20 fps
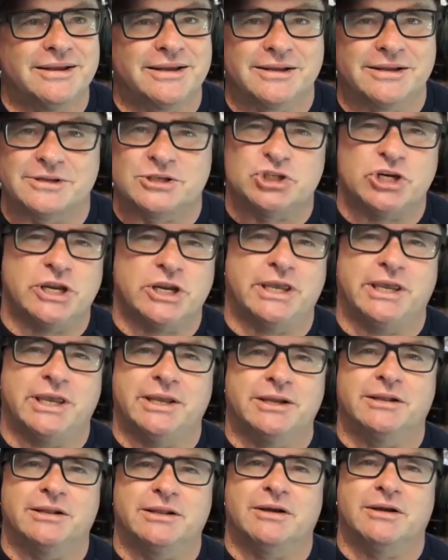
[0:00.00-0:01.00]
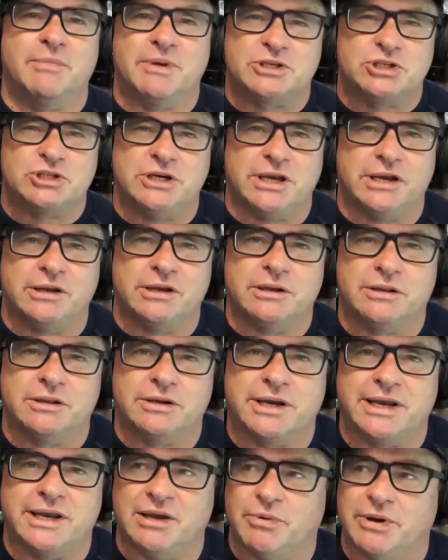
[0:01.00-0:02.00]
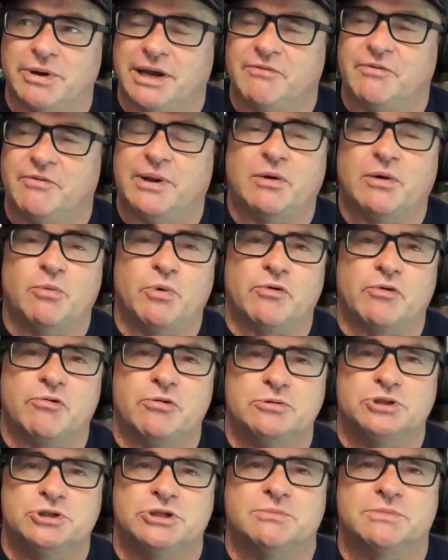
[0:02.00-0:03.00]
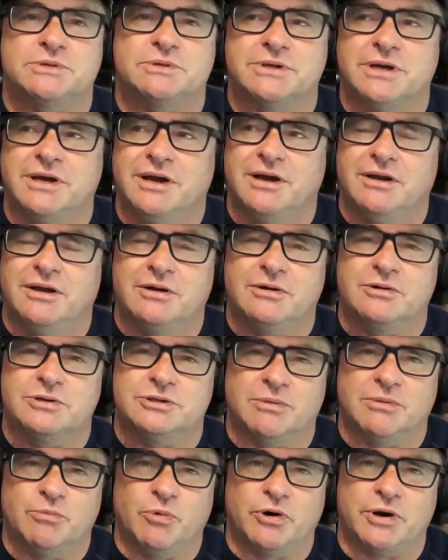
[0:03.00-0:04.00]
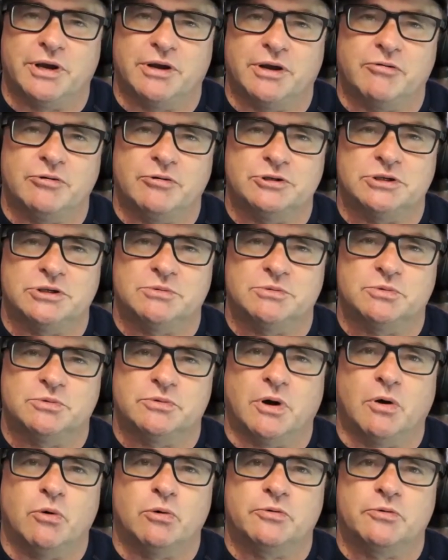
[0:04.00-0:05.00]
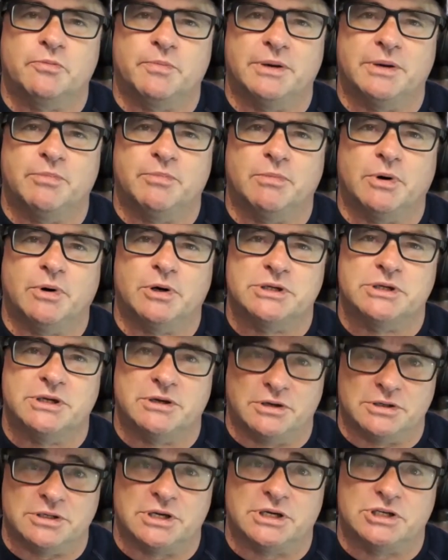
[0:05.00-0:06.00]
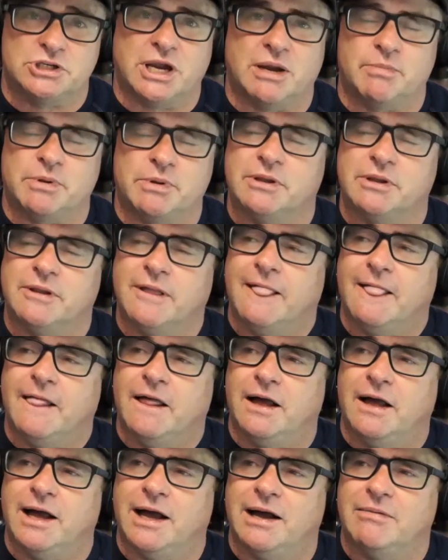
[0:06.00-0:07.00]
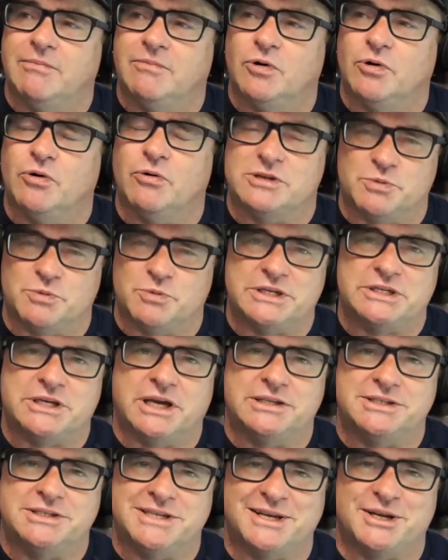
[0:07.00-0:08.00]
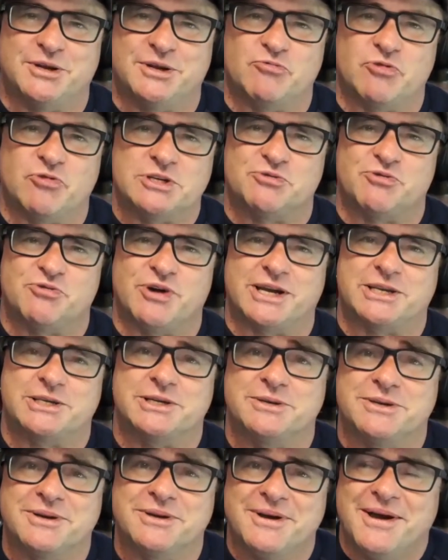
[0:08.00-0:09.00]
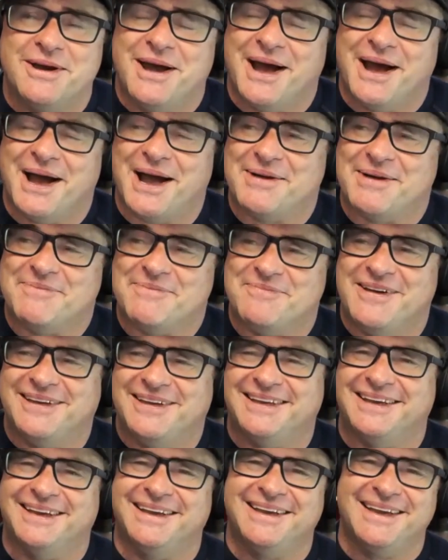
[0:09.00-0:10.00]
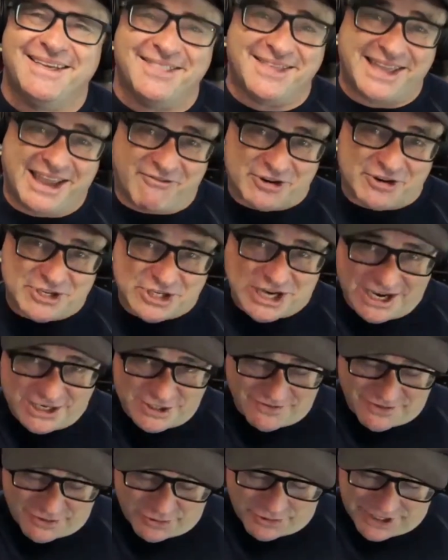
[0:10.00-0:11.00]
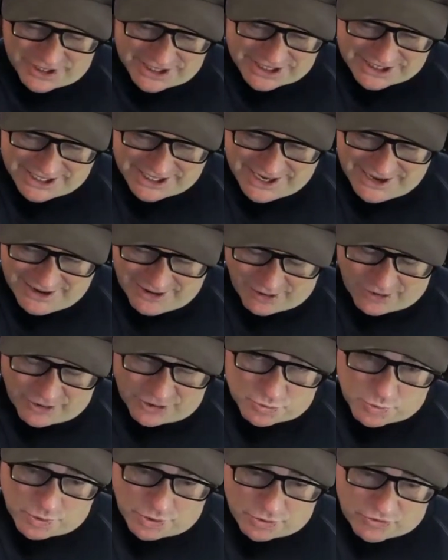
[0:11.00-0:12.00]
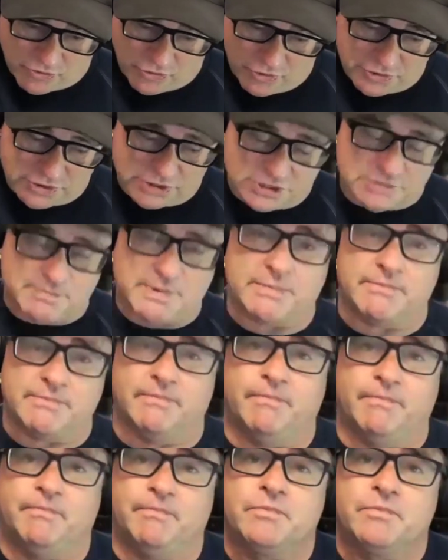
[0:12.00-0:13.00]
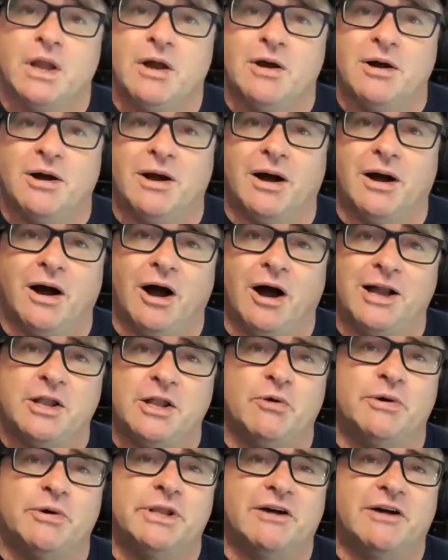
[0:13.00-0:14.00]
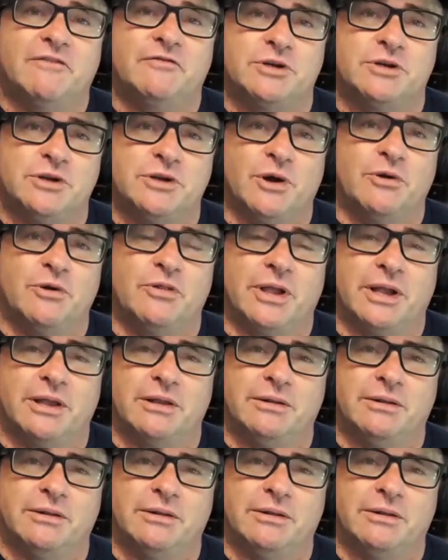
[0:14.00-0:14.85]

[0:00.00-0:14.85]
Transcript: cheeky little Kiwi, and when I work cruise ships, because I'm working cruise ships with old people mostly, because they're Chaplin, or as we say, dead and resurrected, the average age of the audience on those world cruises. But I know enough to know that